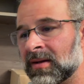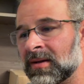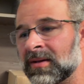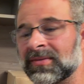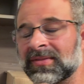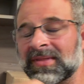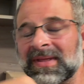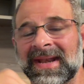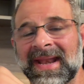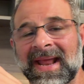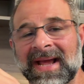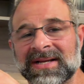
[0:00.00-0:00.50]

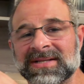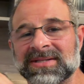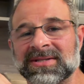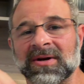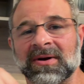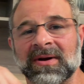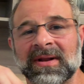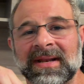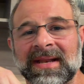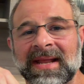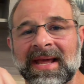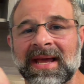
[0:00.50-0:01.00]
The next
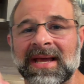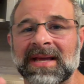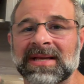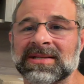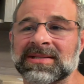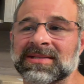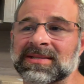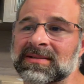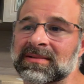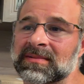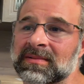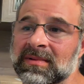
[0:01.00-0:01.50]
30
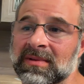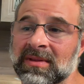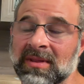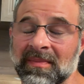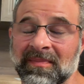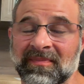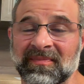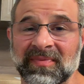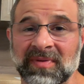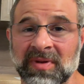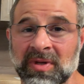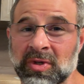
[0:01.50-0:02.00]
days,
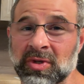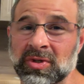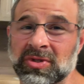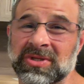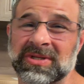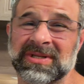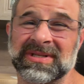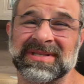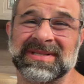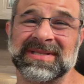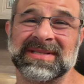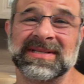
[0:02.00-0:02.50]
we
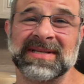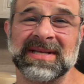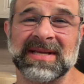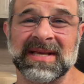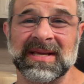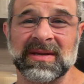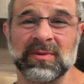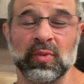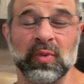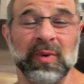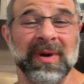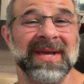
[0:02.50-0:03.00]

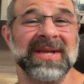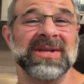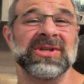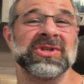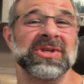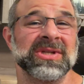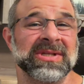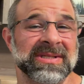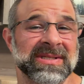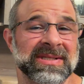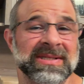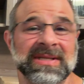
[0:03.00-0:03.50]

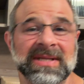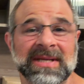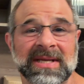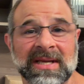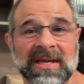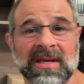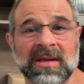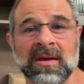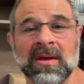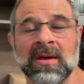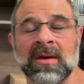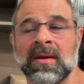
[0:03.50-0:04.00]
should
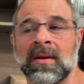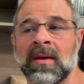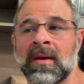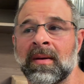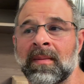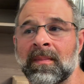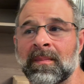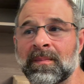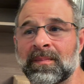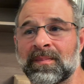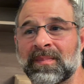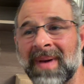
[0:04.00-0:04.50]
see
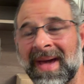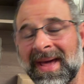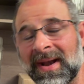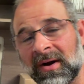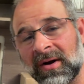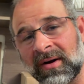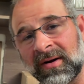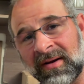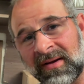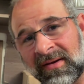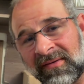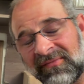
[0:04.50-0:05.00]

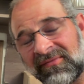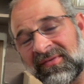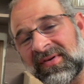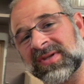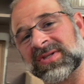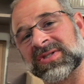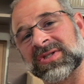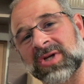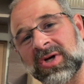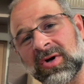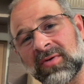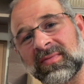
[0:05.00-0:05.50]
better
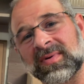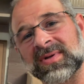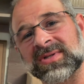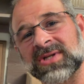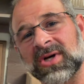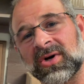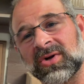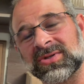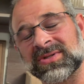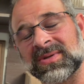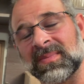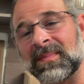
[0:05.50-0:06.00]
physical
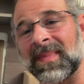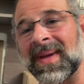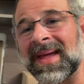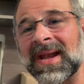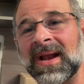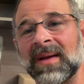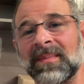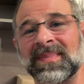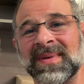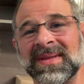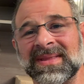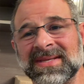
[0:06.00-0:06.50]
results. May
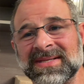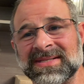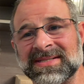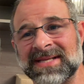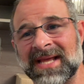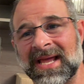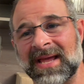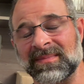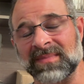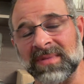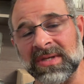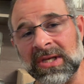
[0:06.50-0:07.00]
not be the
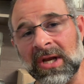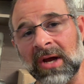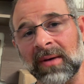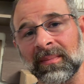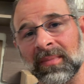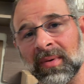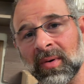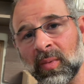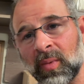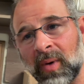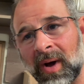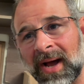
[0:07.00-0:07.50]
same
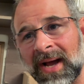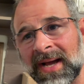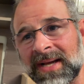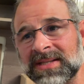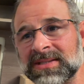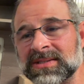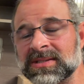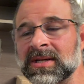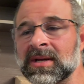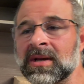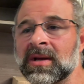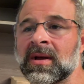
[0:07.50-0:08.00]
number
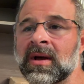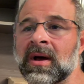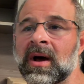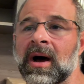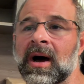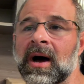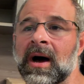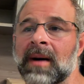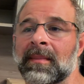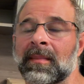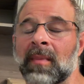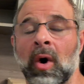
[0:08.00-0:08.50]
wise.
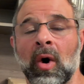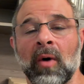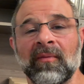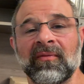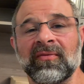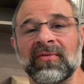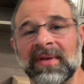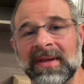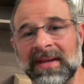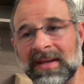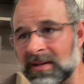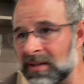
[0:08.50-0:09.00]

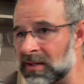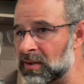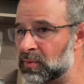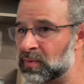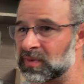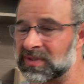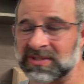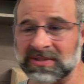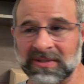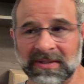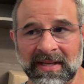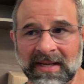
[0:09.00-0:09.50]
Hopefully,
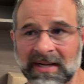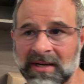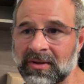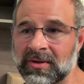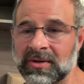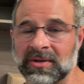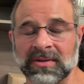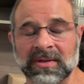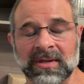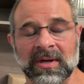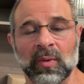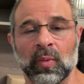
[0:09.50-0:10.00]
we still get
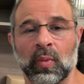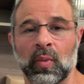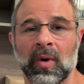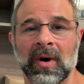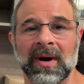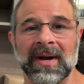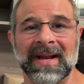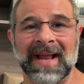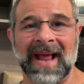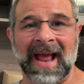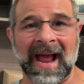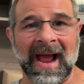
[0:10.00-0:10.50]
another,
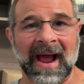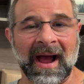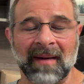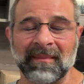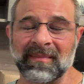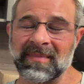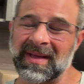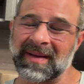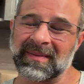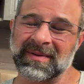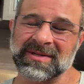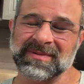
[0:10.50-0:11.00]
1.5.
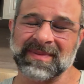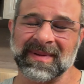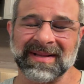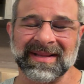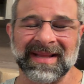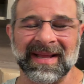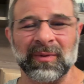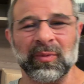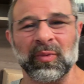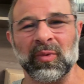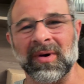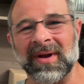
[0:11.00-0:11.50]
I'm expecting
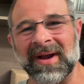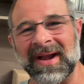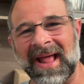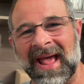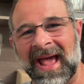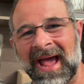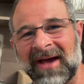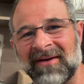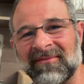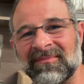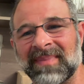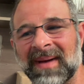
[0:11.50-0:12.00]
like
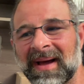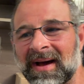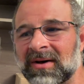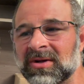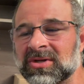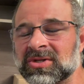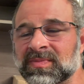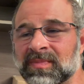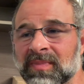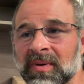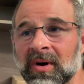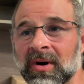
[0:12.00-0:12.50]
1.5
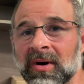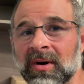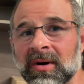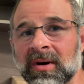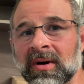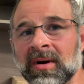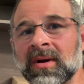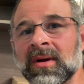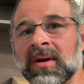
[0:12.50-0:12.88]
pounds per